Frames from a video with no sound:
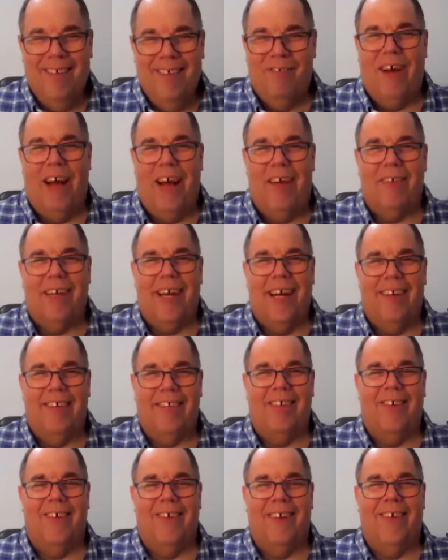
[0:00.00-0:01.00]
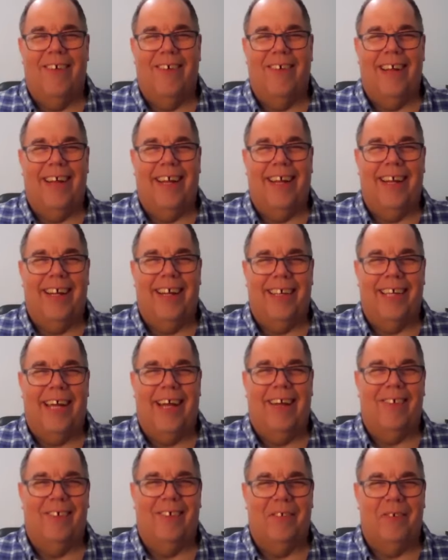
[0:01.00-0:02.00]
5 Guys don't hold a
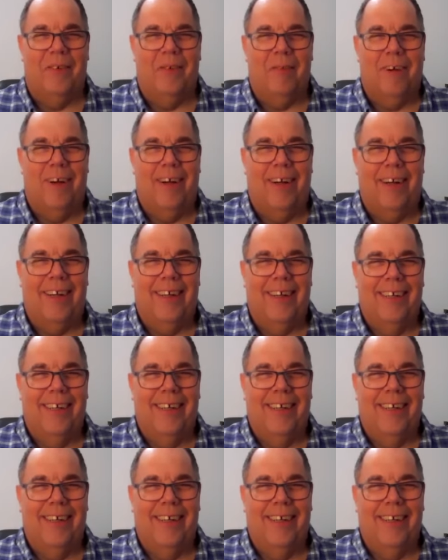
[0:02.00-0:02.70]
candle to them, right?